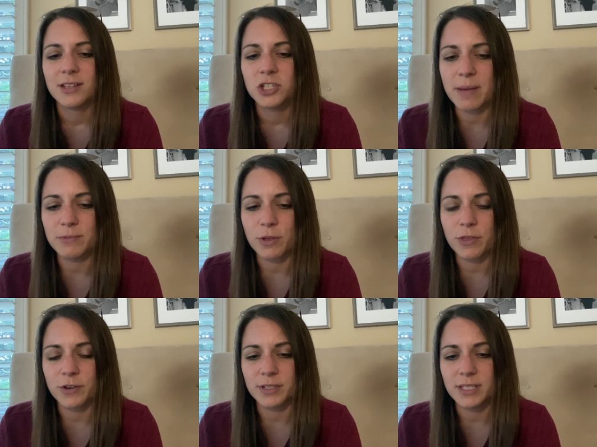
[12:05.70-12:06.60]
Chapter
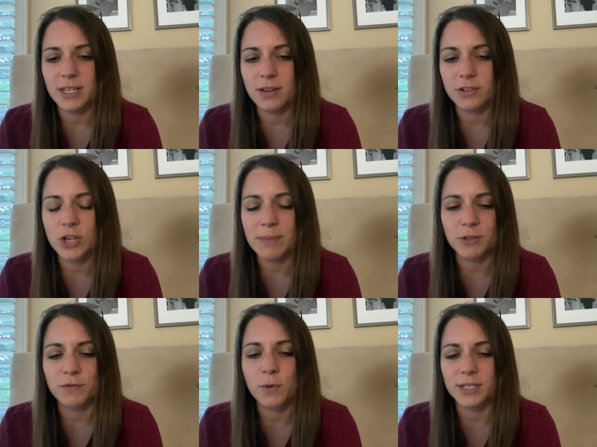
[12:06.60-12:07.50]

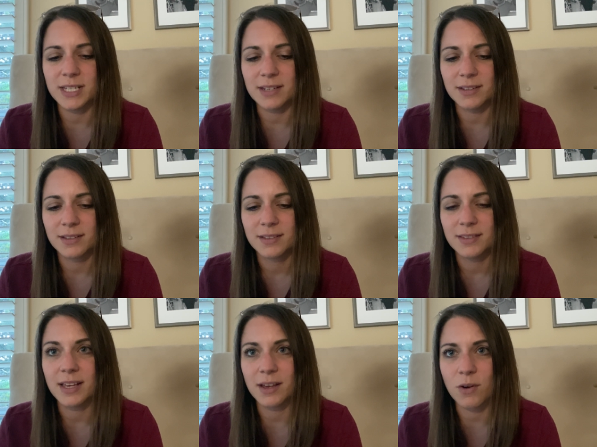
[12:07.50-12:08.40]
14,
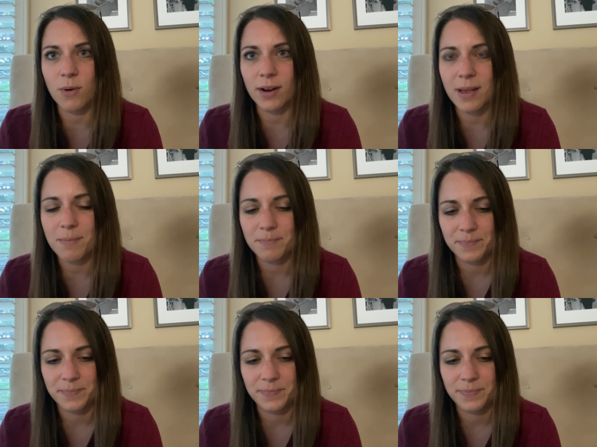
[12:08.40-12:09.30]
the Egorium.
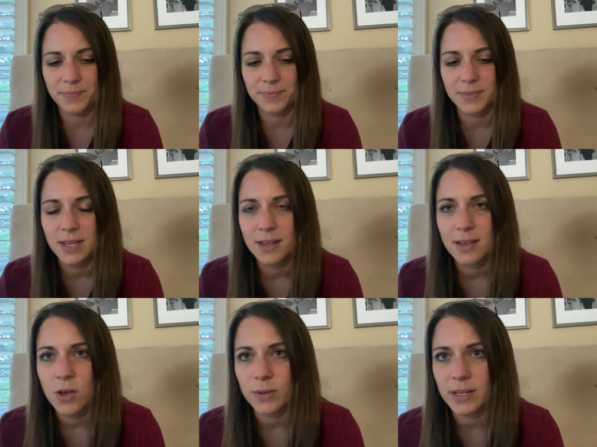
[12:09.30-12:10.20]

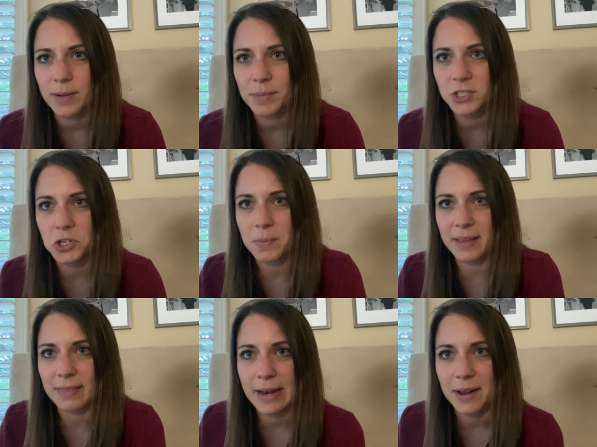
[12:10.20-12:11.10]
Hold on, I'm going to turn
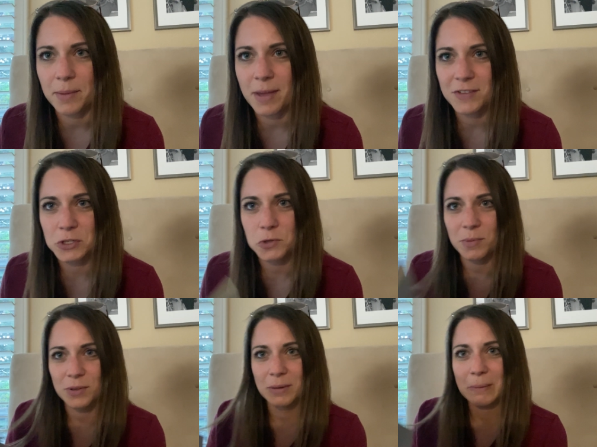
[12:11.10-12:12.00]
my light on. I'm having
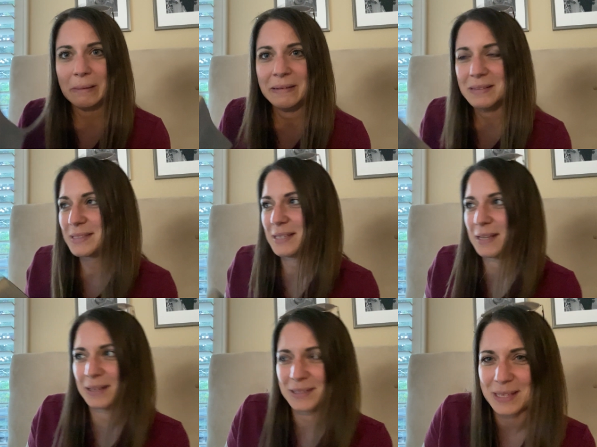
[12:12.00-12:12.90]
trouble
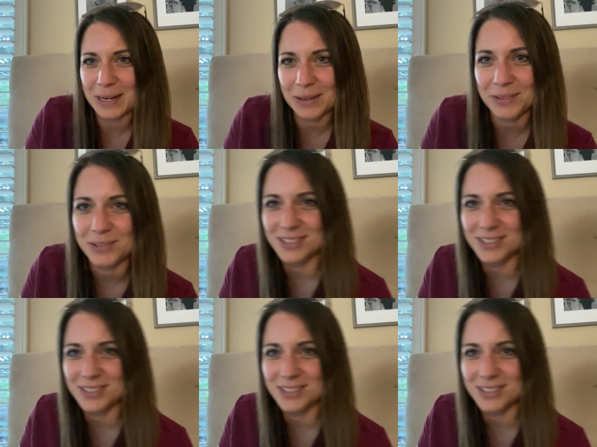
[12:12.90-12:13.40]
seeing. It's getting a little